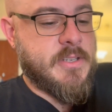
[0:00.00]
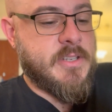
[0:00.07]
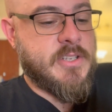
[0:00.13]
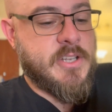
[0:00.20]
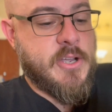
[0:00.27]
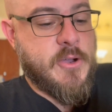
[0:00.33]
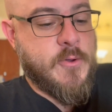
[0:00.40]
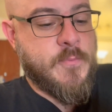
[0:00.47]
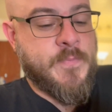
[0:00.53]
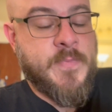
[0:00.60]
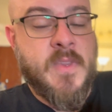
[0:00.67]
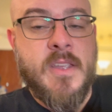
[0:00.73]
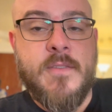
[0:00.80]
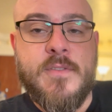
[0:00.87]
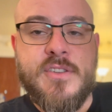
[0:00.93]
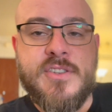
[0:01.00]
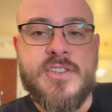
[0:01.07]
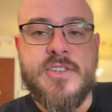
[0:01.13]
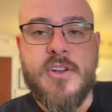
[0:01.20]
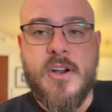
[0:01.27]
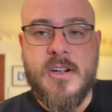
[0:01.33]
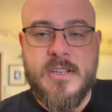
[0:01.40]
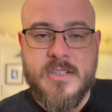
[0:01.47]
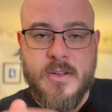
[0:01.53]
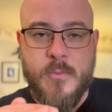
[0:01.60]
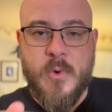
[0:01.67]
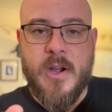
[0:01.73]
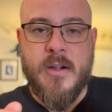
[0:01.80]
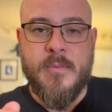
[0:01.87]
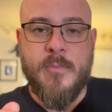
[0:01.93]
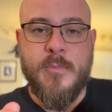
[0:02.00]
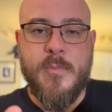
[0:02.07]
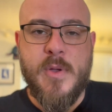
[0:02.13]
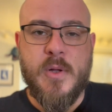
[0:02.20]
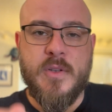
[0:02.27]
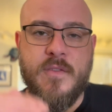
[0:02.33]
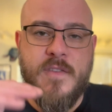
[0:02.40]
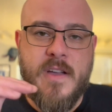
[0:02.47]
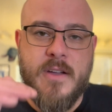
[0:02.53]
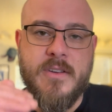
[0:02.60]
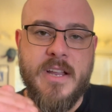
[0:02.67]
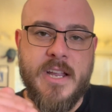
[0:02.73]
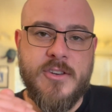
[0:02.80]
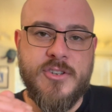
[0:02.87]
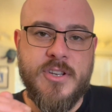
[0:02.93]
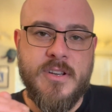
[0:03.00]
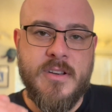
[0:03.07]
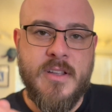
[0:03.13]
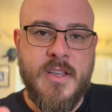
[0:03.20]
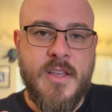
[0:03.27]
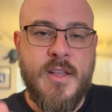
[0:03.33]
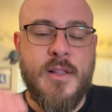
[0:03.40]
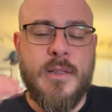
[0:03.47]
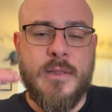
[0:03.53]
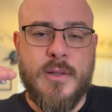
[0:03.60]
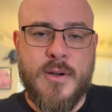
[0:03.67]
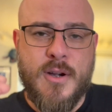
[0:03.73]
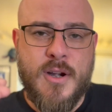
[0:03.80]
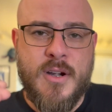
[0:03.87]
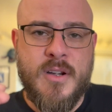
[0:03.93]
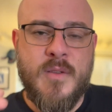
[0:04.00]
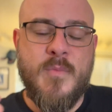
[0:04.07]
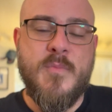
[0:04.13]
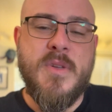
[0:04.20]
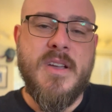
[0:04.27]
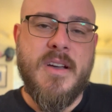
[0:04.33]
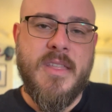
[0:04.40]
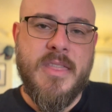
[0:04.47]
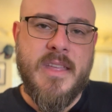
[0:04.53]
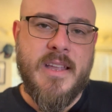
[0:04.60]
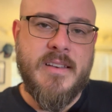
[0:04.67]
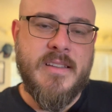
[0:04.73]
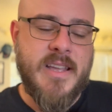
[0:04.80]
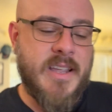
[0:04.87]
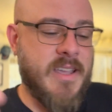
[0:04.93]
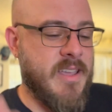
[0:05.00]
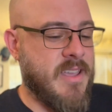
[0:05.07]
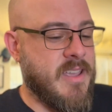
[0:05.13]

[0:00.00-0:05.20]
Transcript: So you start somewhere, build a foundation, learn, be authentic,